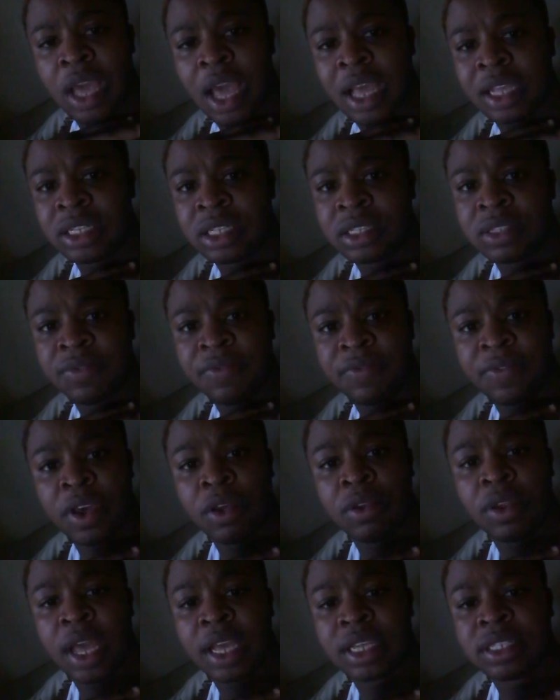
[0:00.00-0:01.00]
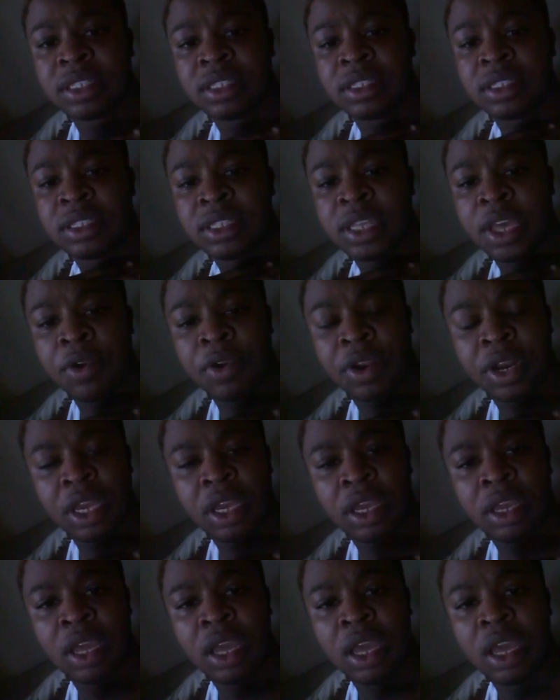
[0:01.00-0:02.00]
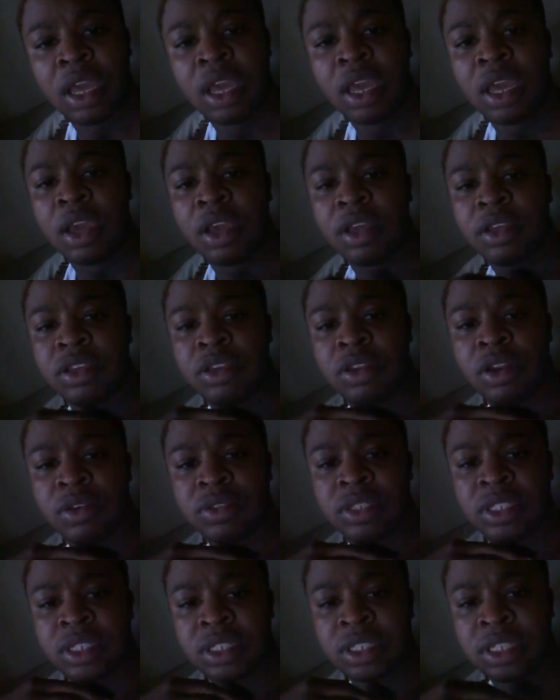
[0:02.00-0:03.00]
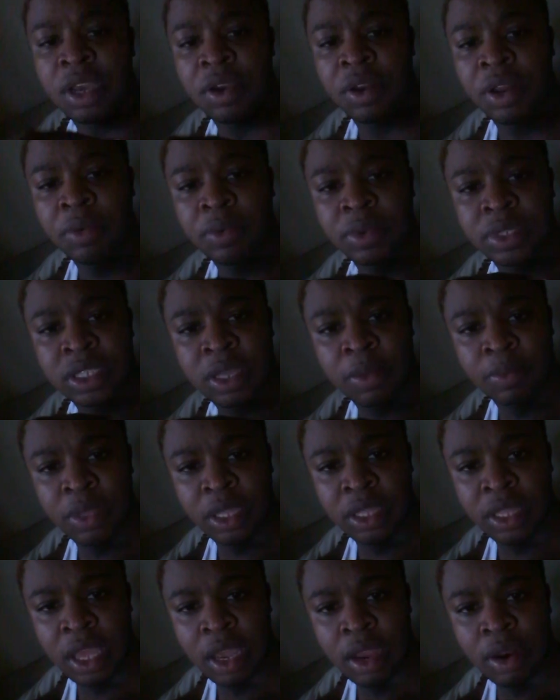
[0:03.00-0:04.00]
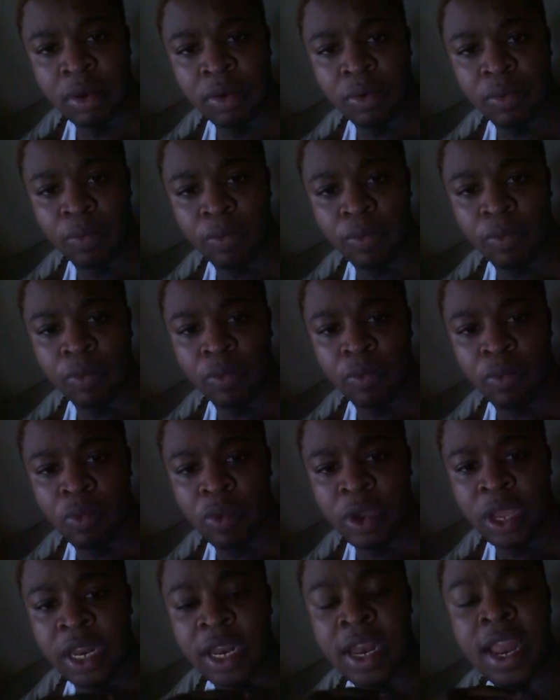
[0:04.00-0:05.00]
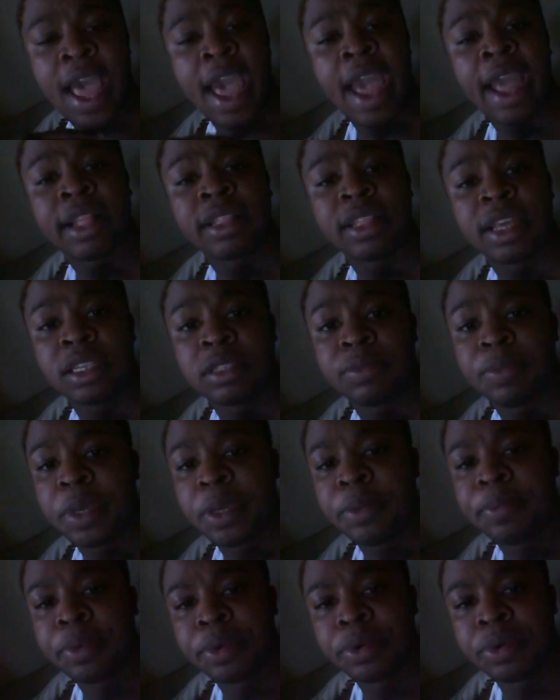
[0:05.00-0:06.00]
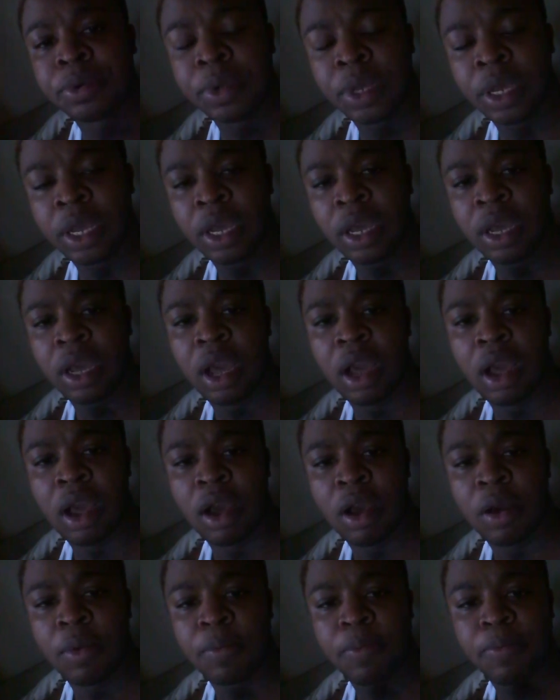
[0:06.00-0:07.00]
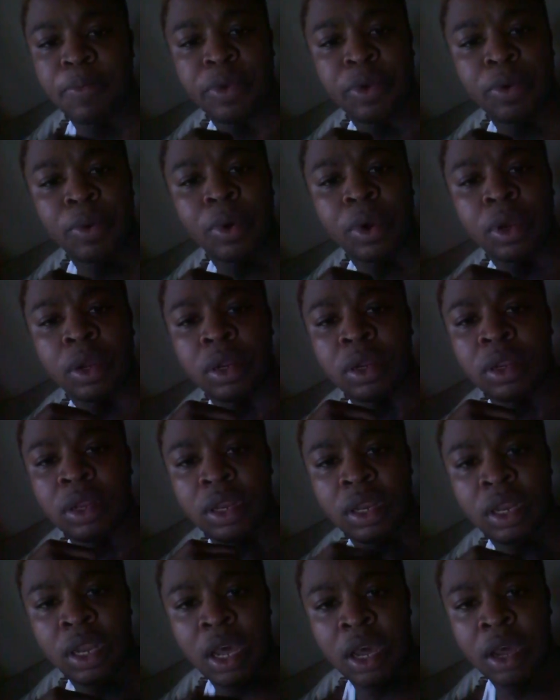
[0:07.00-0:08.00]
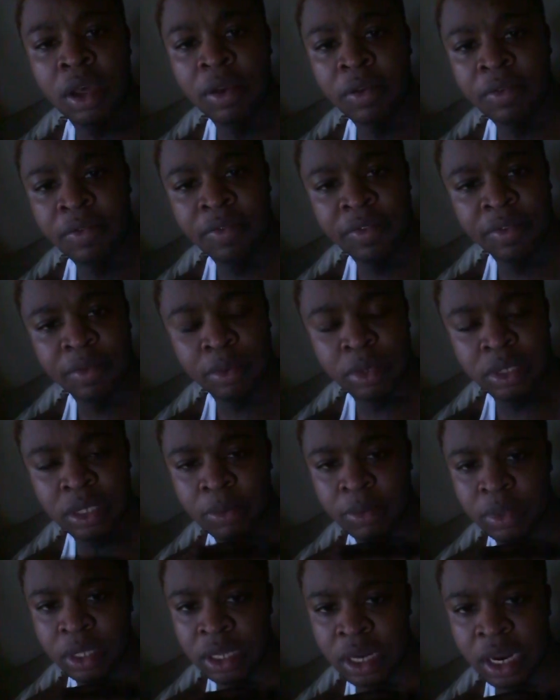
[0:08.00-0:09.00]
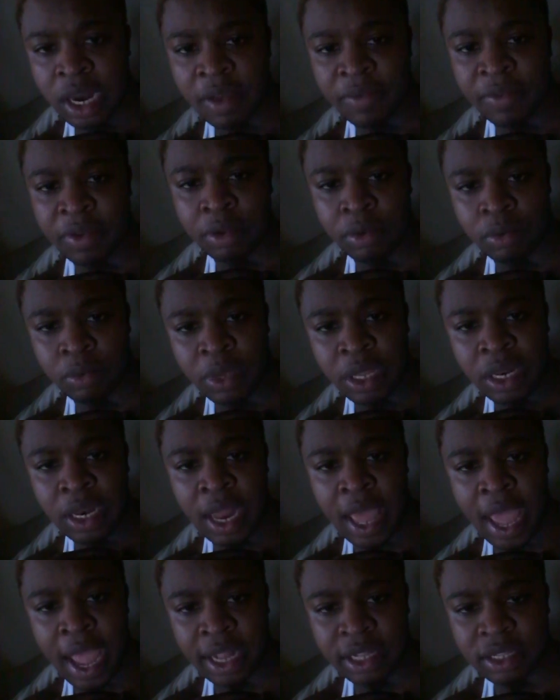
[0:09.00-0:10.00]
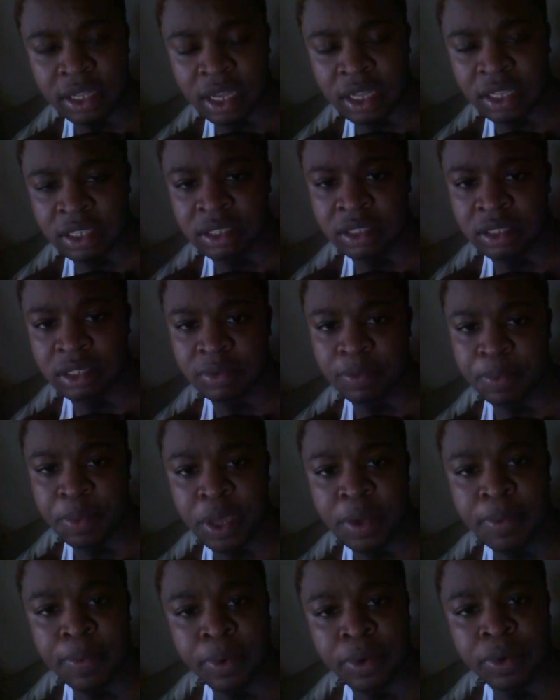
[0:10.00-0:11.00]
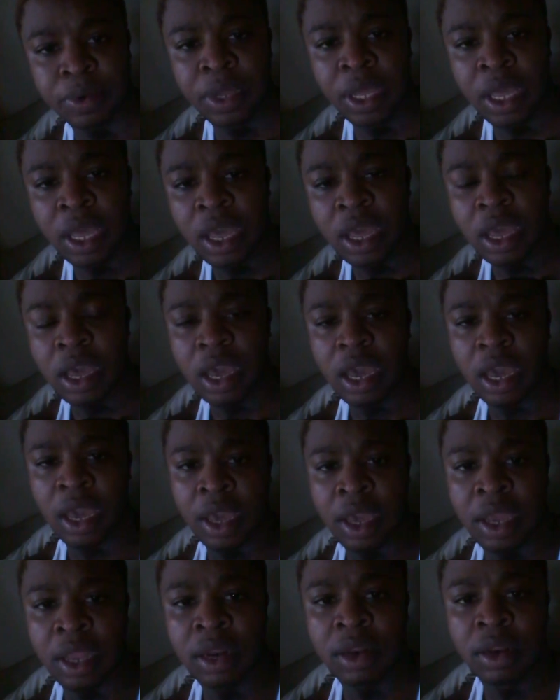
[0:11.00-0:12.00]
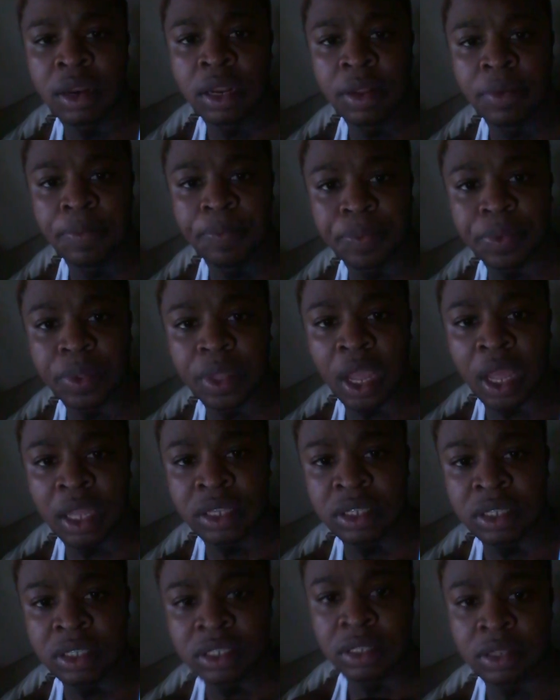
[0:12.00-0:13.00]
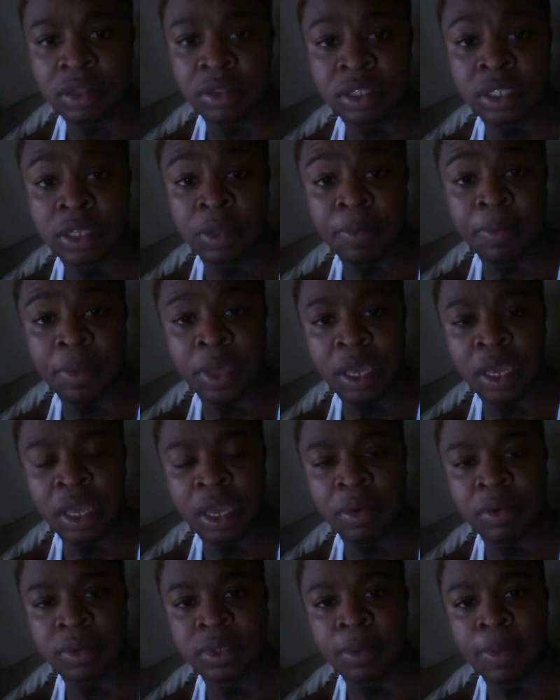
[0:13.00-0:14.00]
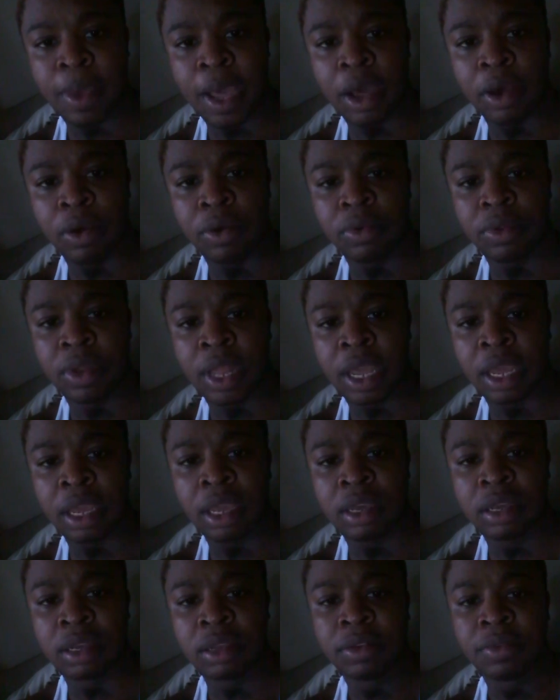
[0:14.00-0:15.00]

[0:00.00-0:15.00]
just felt like sincerity. Sincerity was something that we lacked as people. Pure love was something that I felt we lacked as people. And to me, it was about, like,